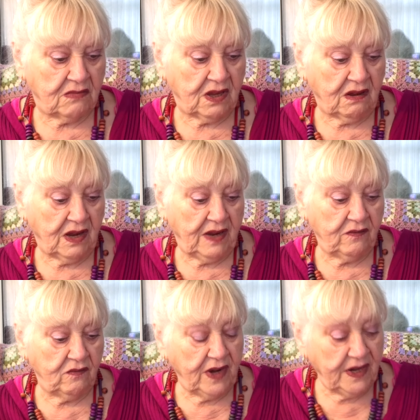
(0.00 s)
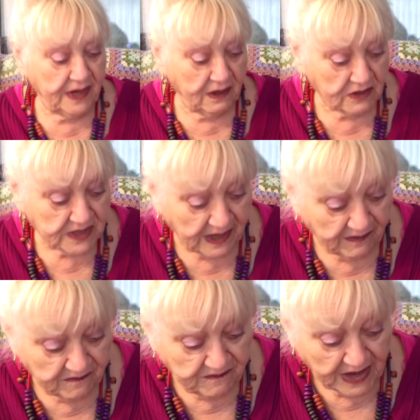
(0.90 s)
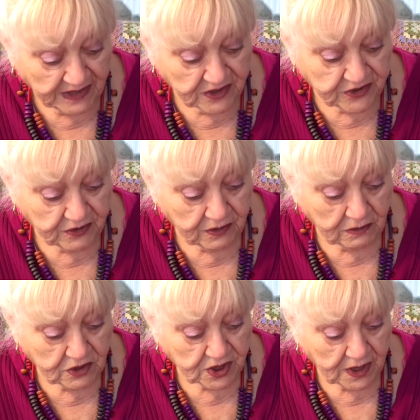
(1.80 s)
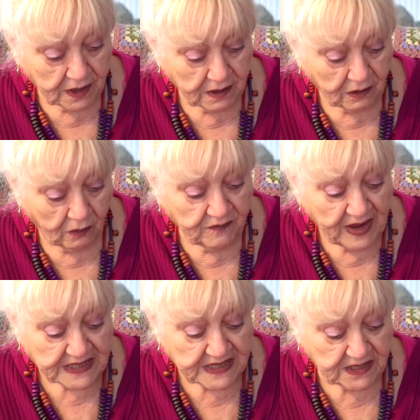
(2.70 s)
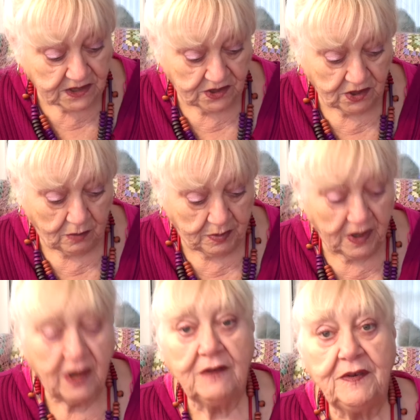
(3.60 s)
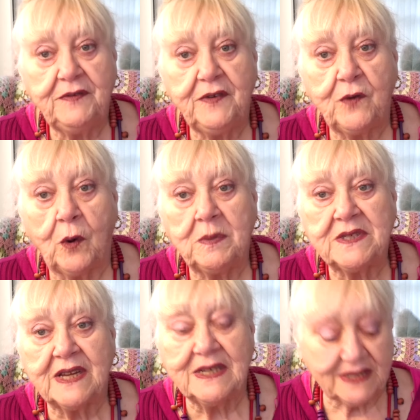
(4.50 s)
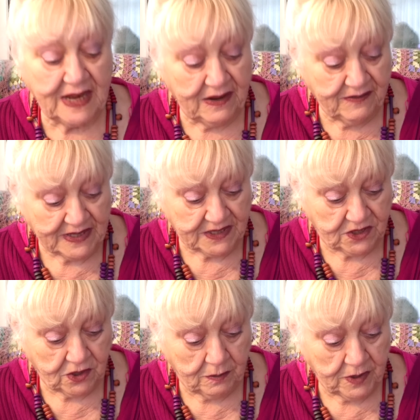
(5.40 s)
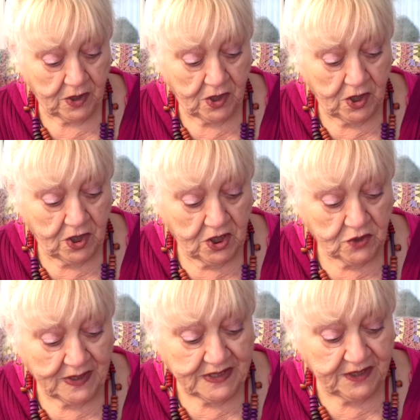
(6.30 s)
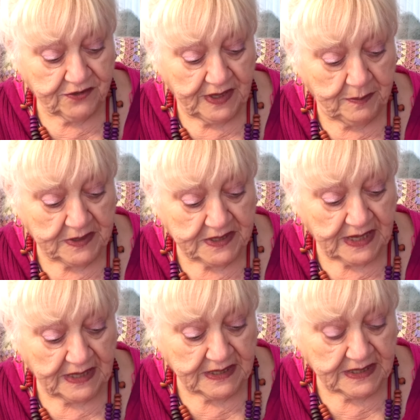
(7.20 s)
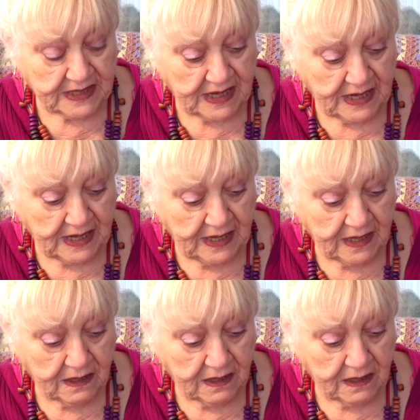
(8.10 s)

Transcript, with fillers: can't even read it, it looks like vent crochet. Oh, vest top. fifty-four percent say a vest top. twenty-three percent say